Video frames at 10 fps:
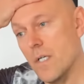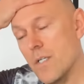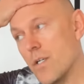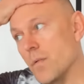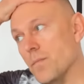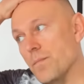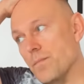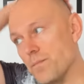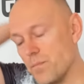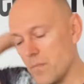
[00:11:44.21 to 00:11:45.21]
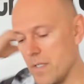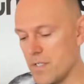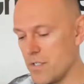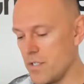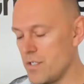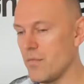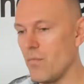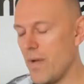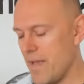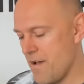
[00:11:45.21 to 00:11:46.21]
So it's just a
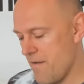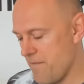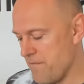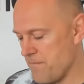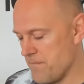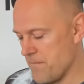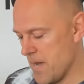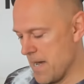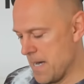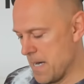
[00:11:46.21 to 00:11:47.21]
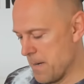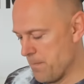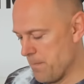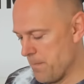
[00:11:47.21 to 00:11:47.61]
way of, um,